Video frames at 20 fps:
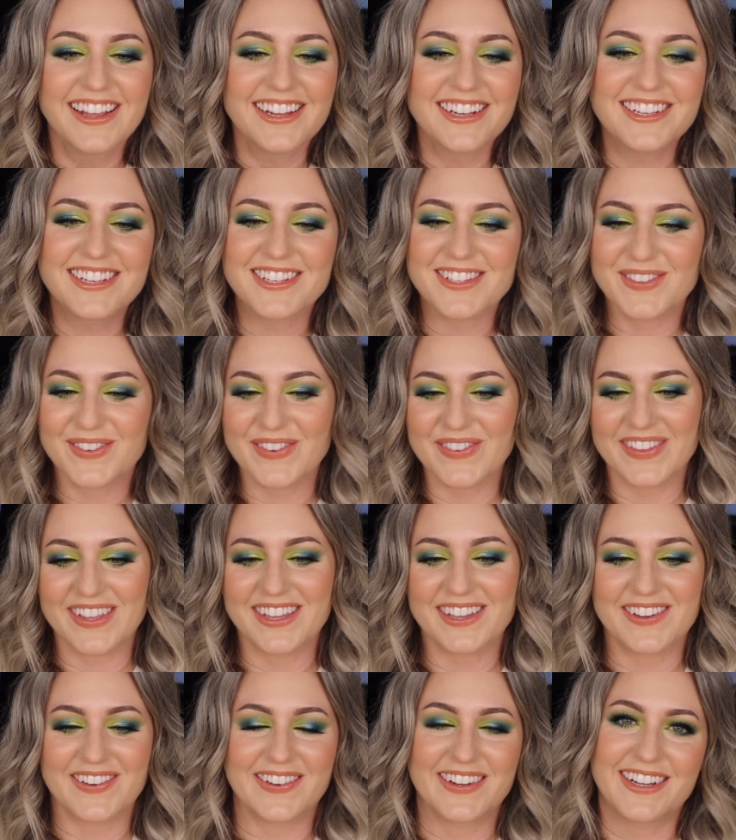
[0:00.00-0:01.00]
Just from
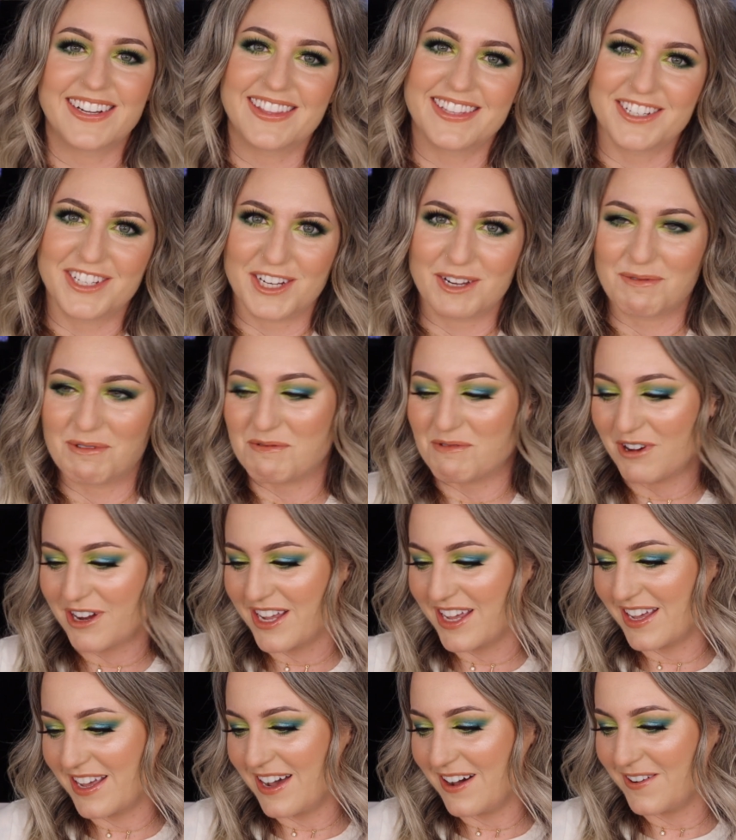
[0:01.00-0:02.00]
like going to the gym and
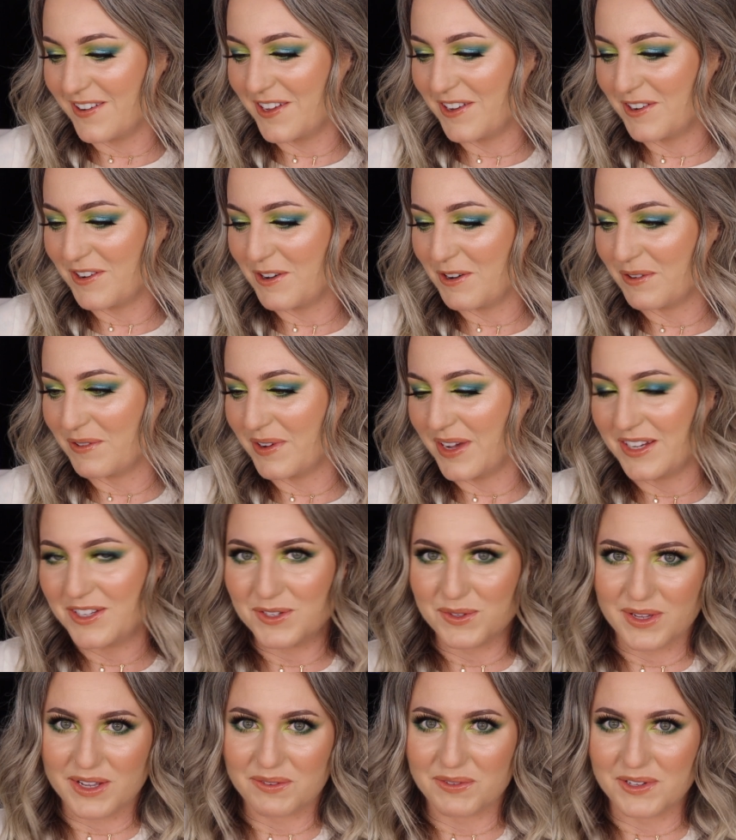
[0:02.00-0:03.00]
working out, you know, I
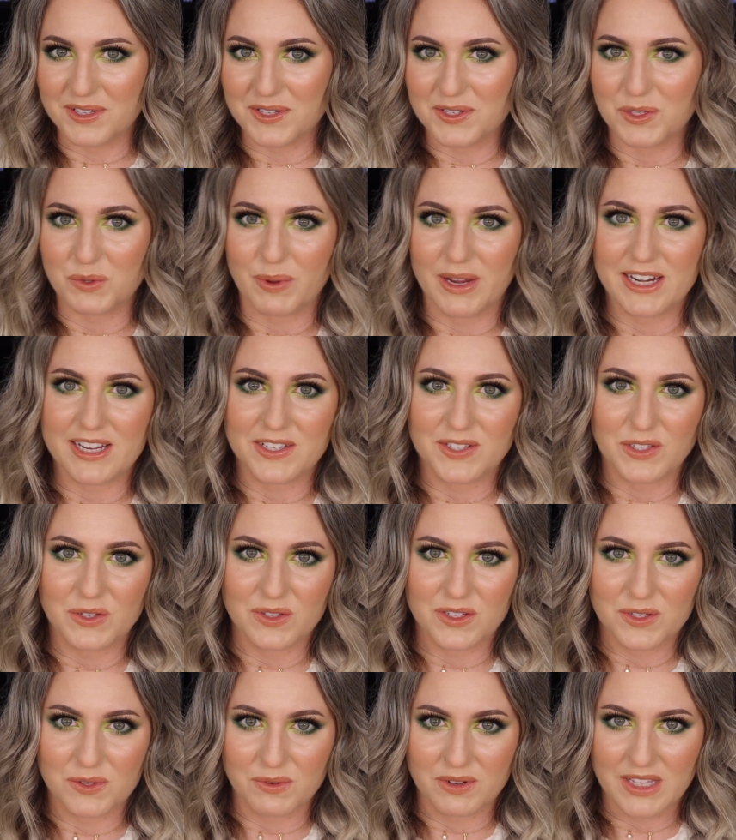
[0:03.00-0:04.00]
do get really sweaty. So
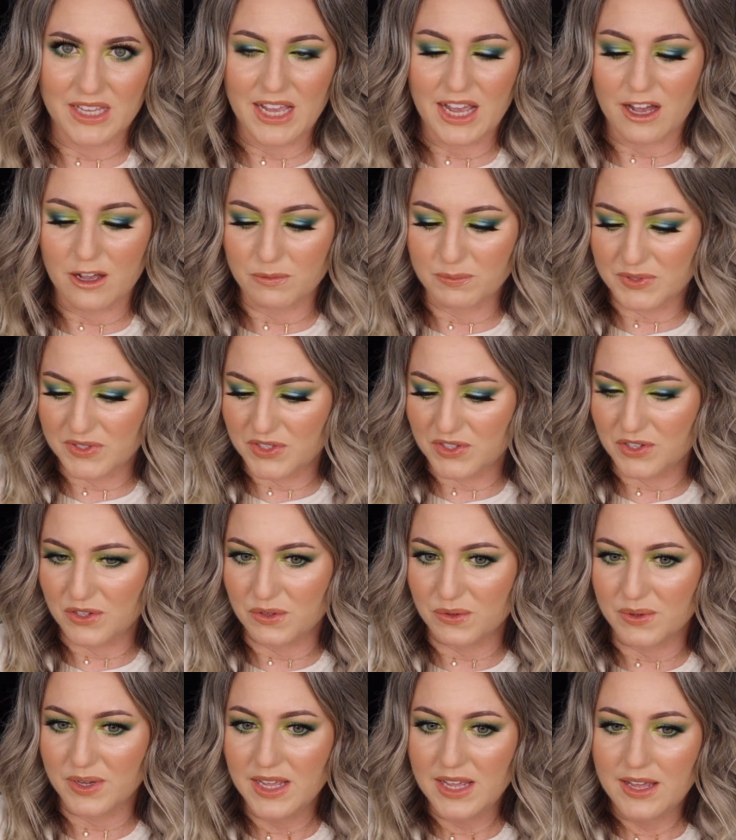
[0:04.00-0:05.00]
this really helps
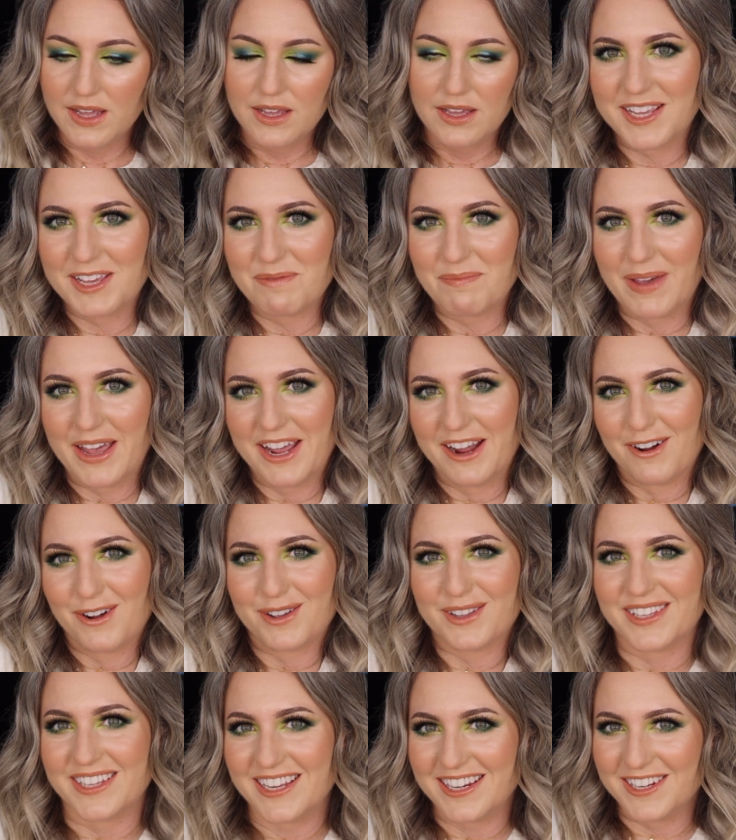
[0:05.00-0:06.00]
to keep my hair
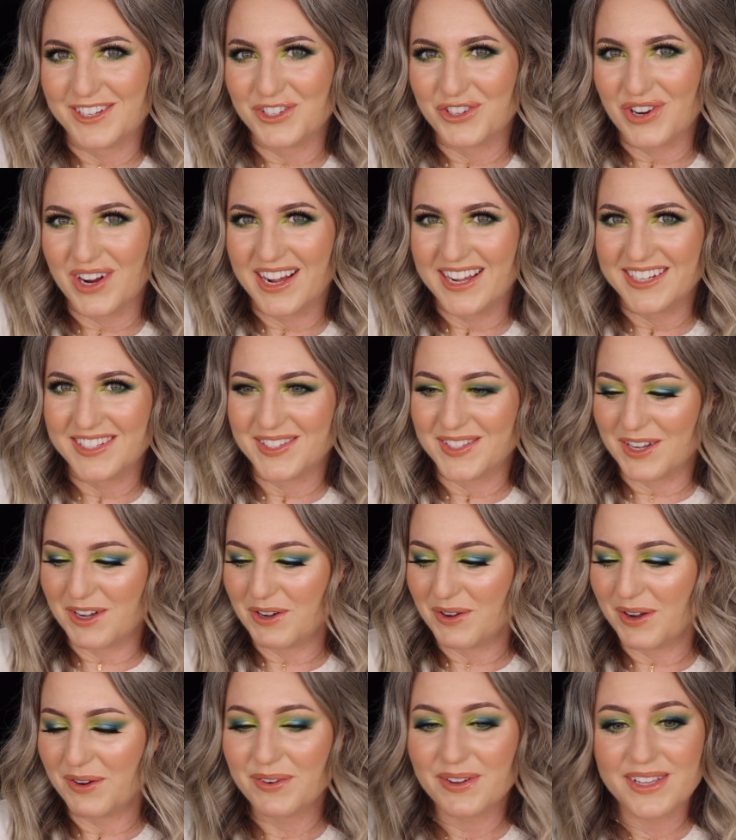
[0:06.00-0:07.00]
clean and dry.
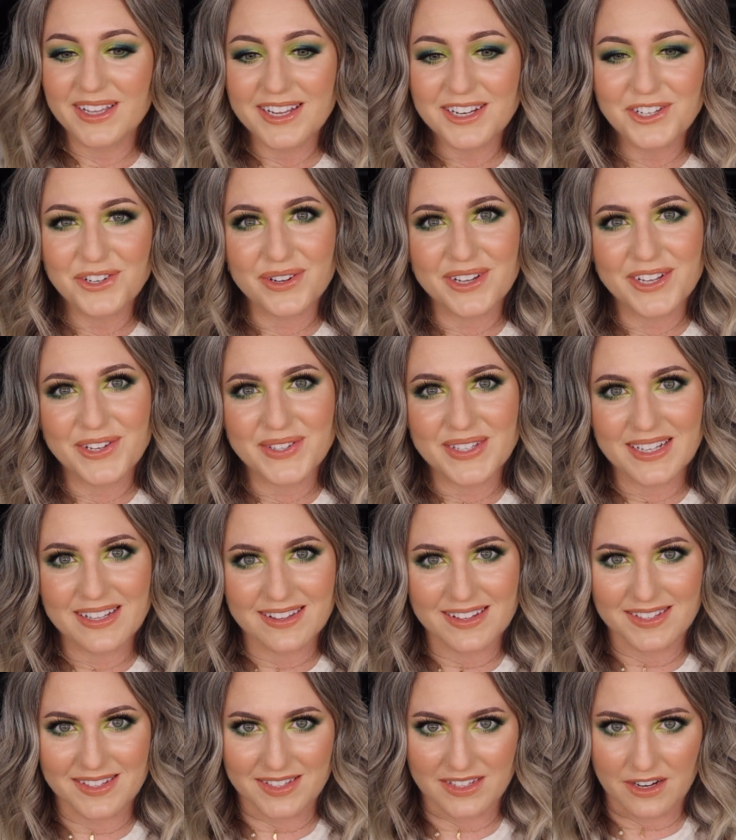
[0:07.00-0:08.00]
So I really enjoy using
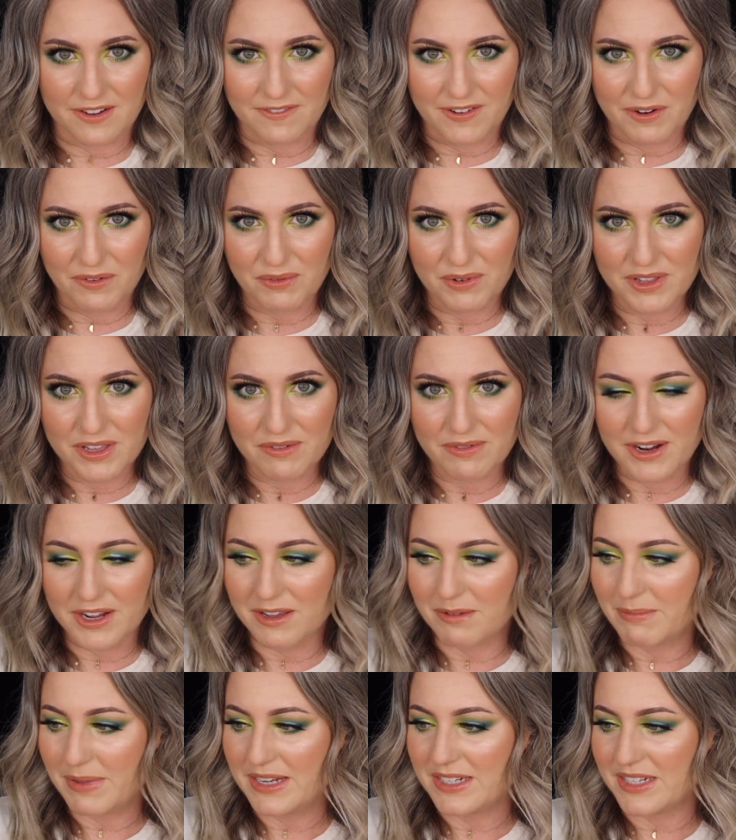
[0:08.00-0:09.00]
this stuff. I really
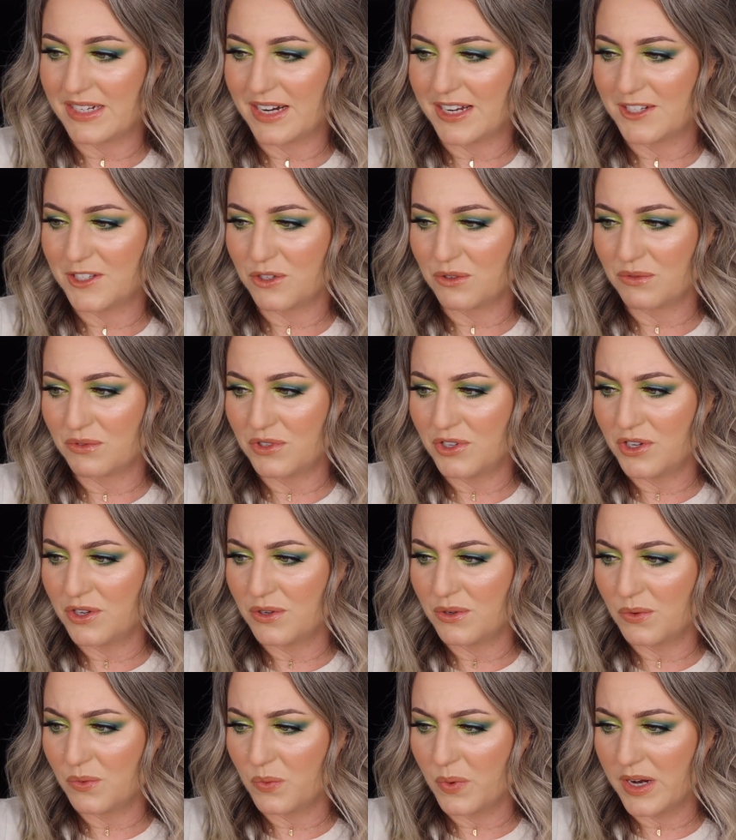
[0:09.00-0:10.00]
recommend it. I don't
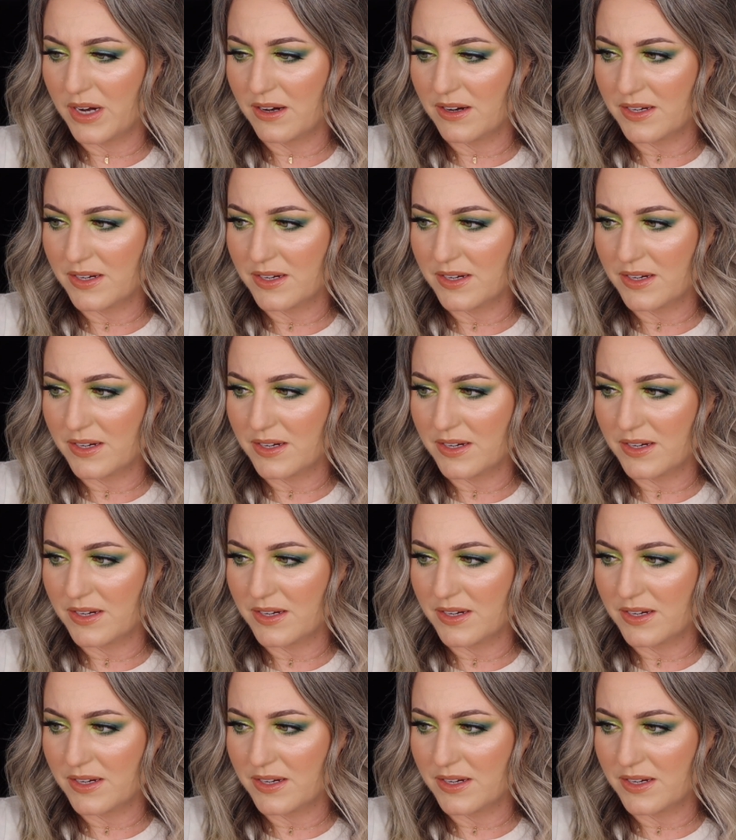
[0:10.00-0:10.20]
know where